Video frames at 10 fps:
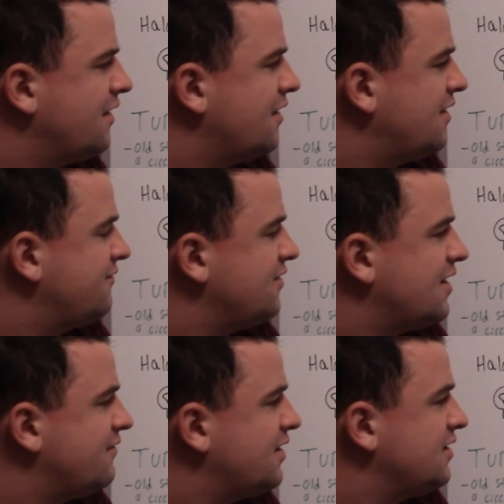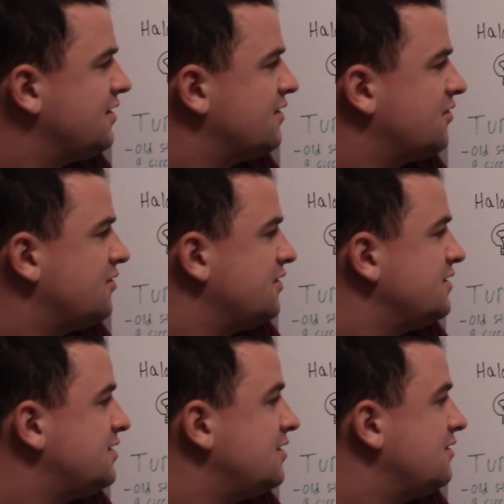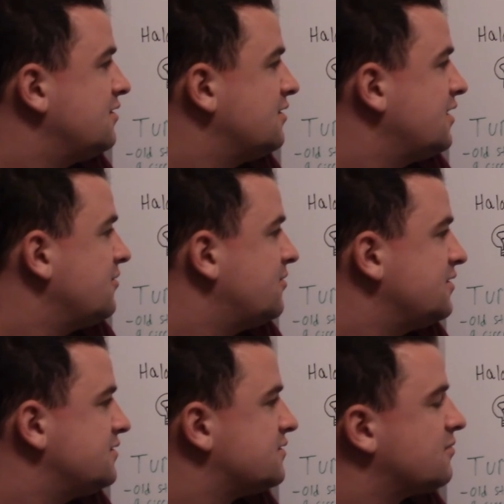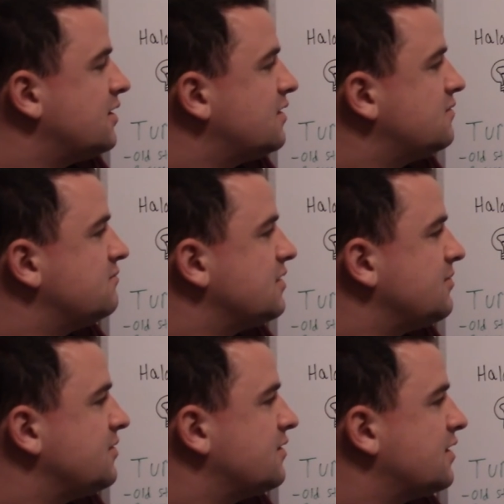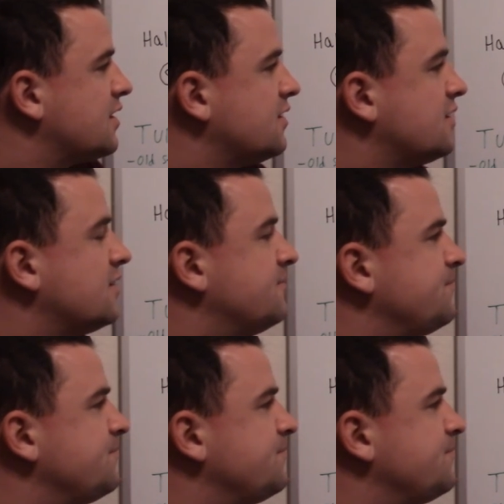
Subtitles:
If you have any other interior light ones as well, maybe like one